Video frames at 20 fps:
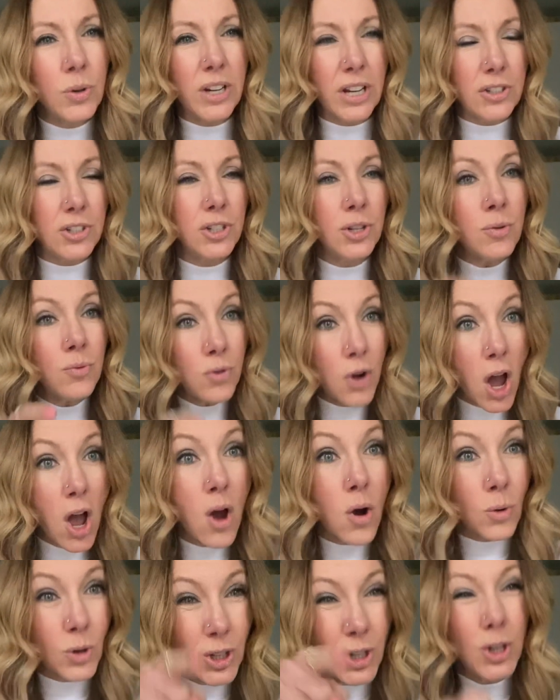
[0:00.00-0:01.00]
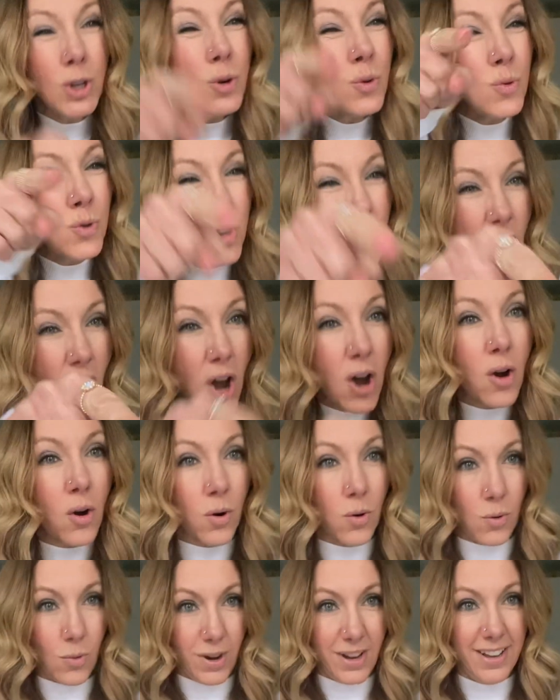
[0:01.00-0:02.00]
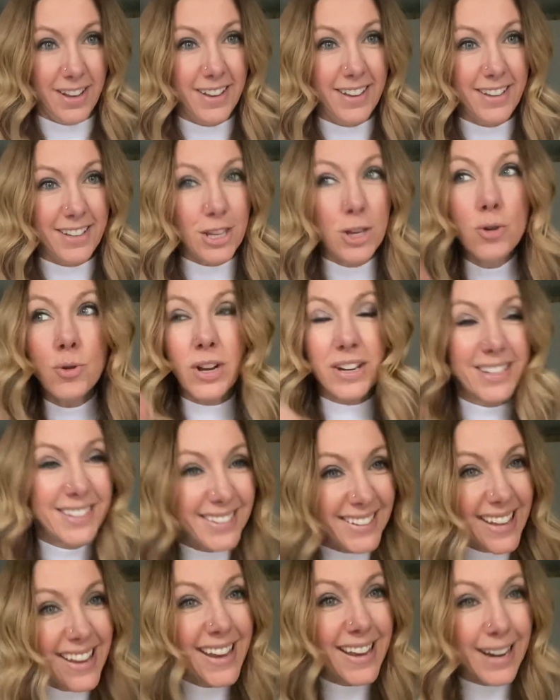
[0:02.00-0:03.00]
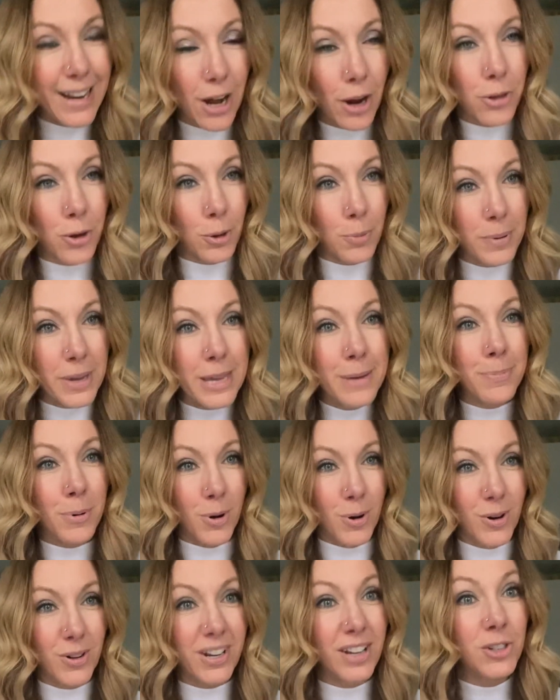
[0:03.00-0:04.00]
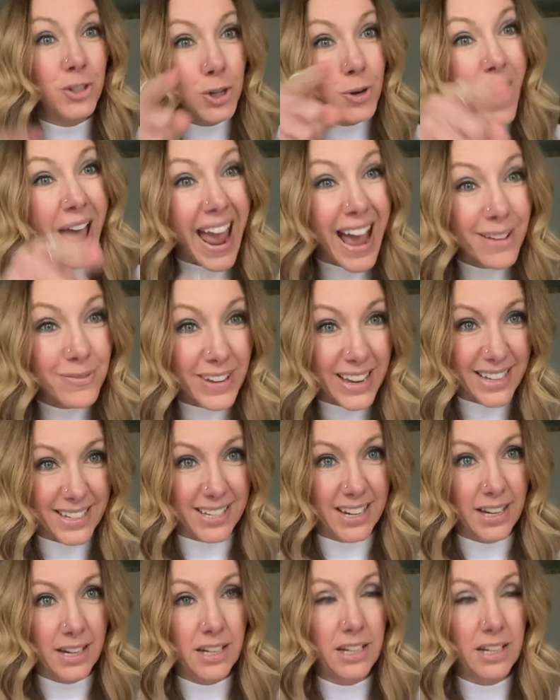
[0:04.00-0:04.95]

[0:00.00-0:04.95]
Because you know, you know, you can see it in other people because you have it.